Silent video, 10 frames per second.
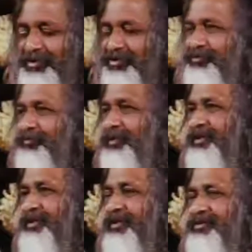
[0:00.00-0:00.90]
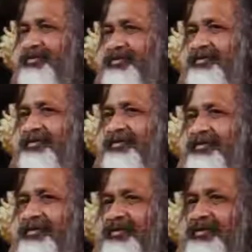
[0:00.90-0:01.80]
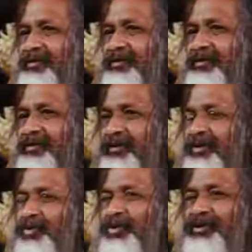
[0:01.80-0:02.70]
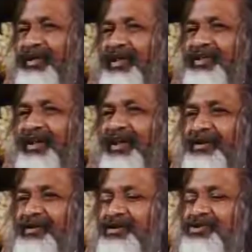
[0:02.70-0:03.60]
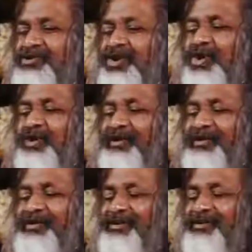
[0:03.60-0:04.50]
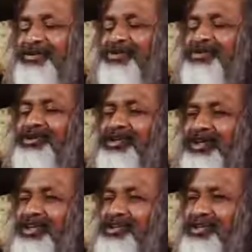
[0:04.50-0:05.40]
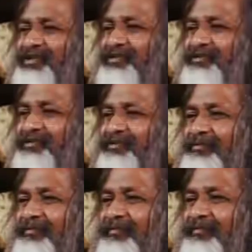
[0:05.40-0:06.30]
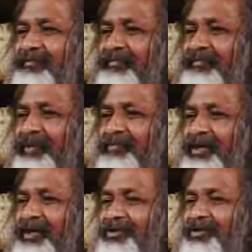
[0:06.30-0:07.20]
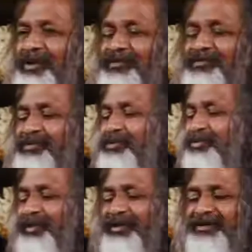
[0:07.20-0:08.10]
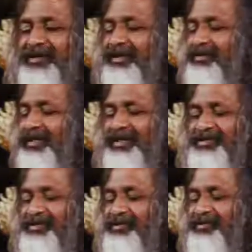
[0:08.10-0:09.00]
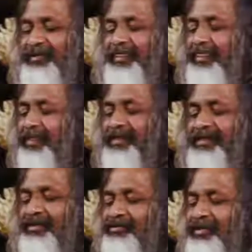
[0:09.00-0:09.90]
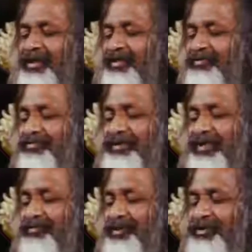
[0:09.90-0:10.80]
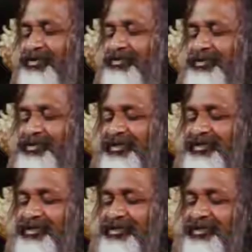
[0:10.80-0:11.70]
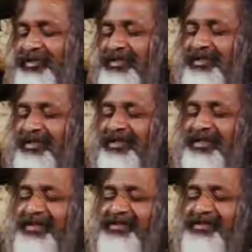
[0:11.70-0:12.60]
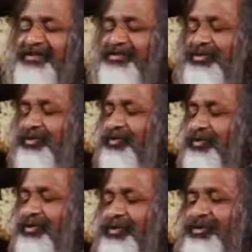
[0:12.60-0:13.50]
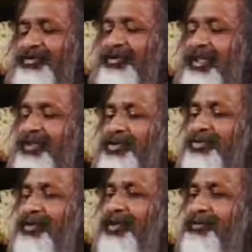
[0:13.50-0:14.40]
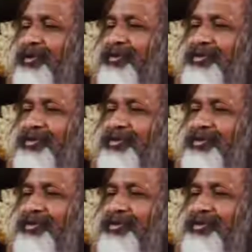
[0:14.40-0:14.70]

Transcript: of meditation what a great joy it is to teach it. A man who comes worried and anxious, 5-10 minutes of instruction, and he says, "Thank you very much.